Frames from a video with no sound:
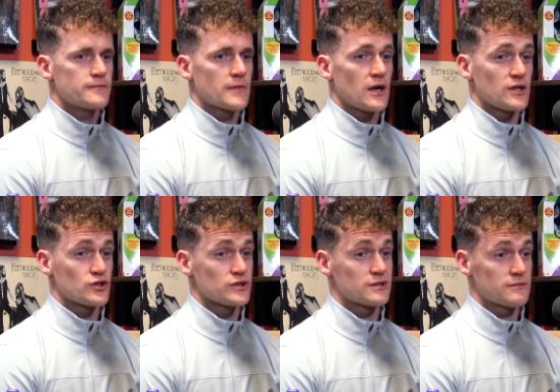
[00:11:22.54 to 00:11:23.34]
I
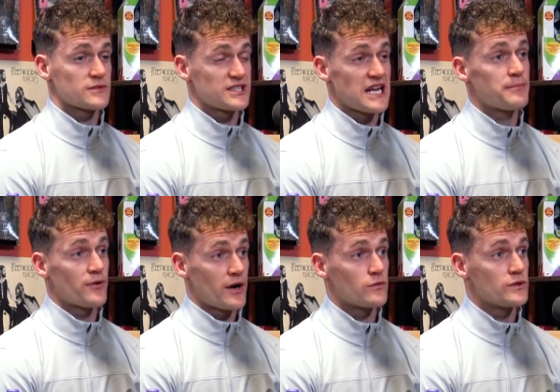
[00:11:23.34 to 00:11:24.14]
just slept
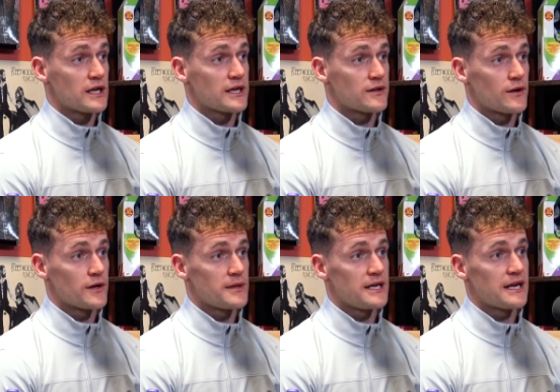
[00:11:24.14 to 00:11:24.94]
around, like, you know yeah. what
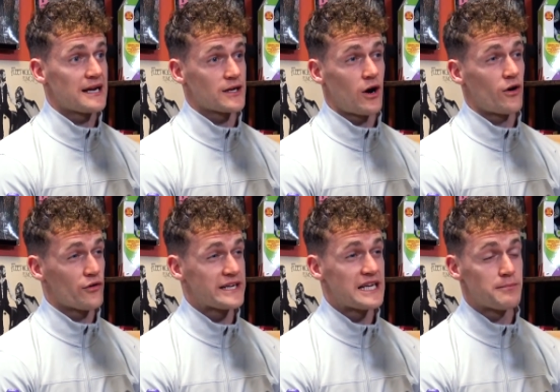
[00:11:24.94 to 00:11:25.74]
I mean? And got a
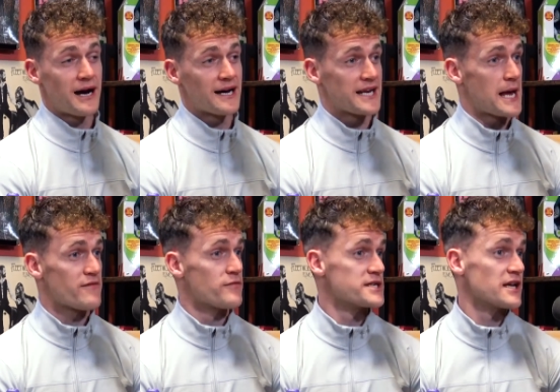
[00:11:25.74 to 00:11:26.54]
really bad name
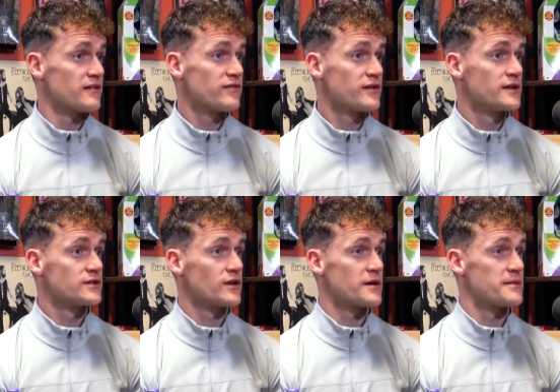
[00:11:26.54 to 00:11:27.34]
for myself.
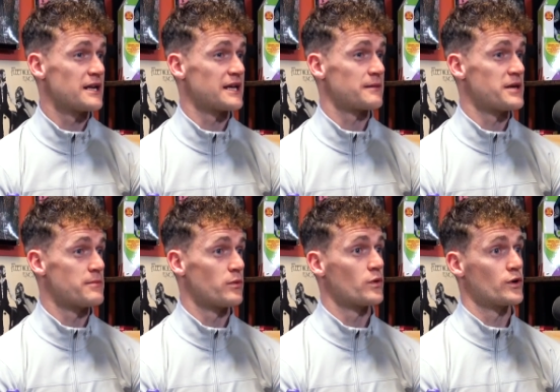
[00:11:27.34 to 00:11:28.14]
Do you know what I mean? Like
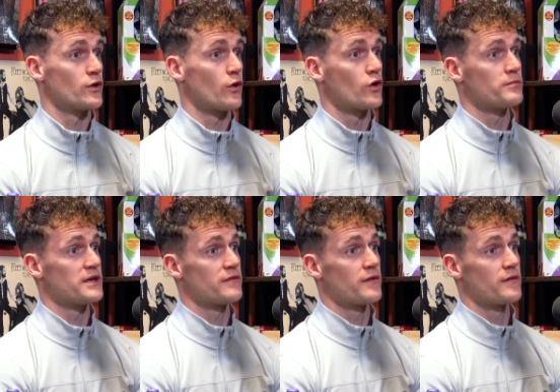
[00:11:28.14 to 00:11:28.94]
people would have known still
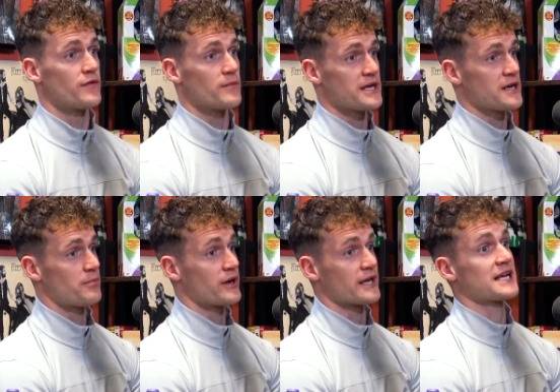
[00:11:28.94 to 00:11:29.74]
have that for name. being a
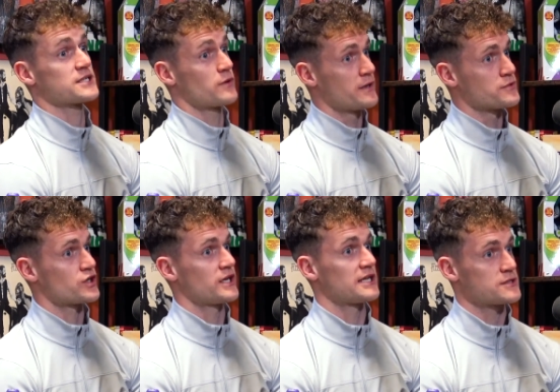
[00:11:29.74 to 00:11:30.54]
prick. That's what I was
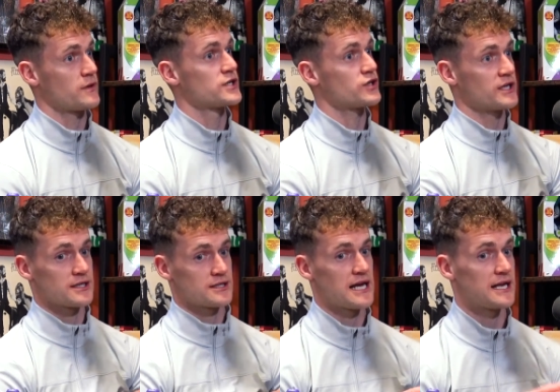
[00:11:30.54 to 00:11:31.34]
trying. That's what I tried to
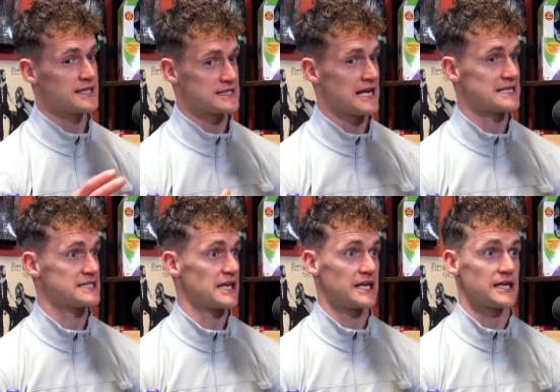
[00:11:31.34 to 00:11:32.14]
tell these lads
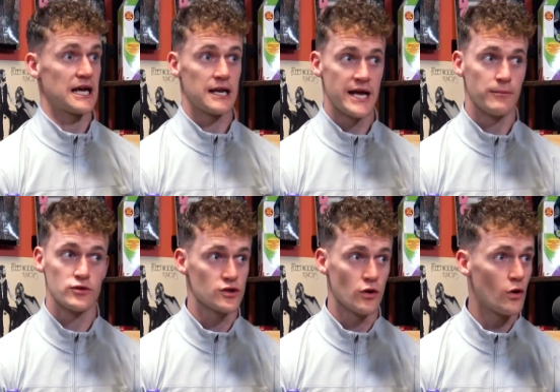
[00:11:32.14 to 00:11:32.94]
that like that name
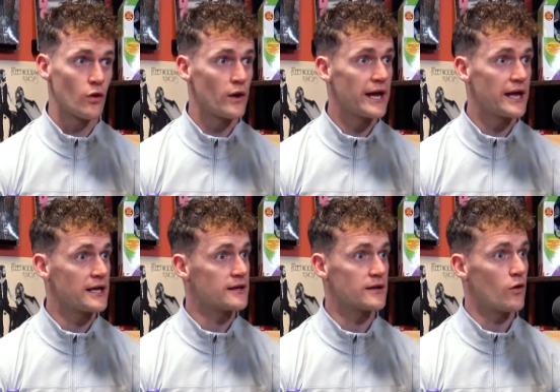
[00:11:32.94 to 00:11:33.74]
doesn't go away
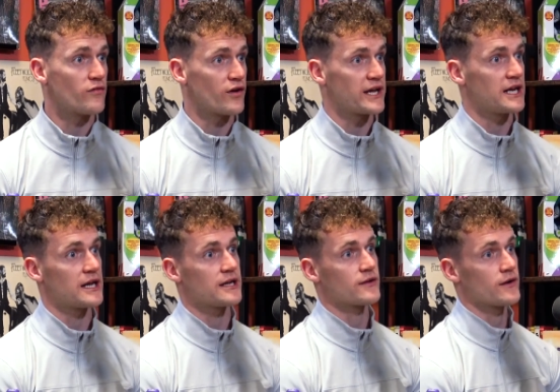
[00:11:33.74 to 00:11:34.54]
and yeah. overnight.
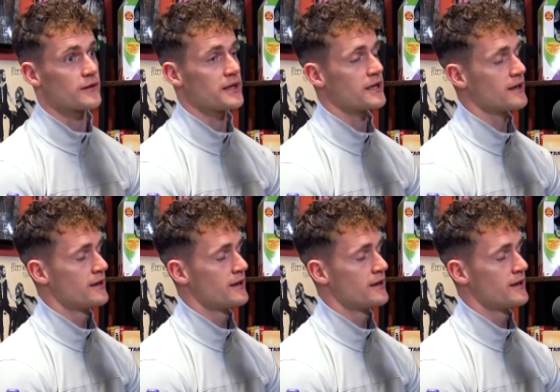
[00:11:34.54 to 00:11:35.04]
Like, do you know what I mean?